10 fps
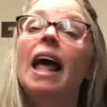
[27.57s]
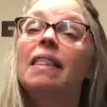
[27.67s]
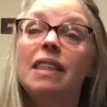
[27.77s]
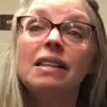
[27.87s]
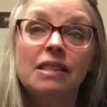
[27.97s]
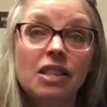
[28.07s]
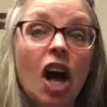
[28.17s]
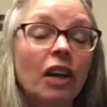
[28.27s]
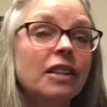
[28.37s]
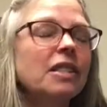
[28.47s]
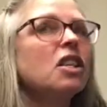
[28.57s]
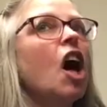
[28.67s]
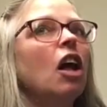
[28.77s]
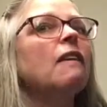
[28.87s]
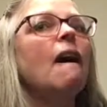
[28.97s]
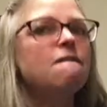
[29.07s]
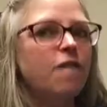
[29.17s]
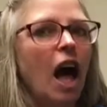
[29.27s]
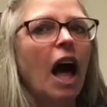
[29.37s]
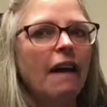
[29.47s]
This song is called
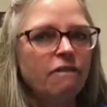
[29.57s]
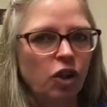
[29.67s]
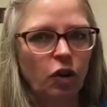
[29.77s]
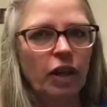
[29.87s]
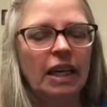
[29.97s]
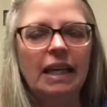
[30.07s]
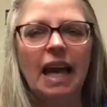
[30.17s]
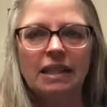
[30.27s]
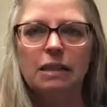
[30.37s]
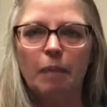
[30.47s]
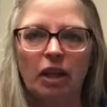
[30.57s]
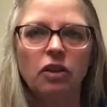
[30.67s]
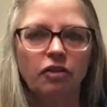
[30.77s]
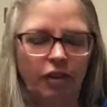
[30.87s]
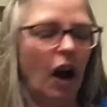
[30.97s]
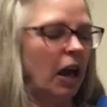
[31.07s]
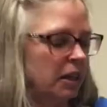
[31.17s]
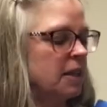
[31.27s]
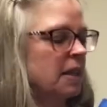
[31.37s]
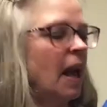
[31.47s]
Five Green and Speckled
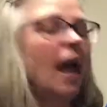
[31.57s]
Frogs.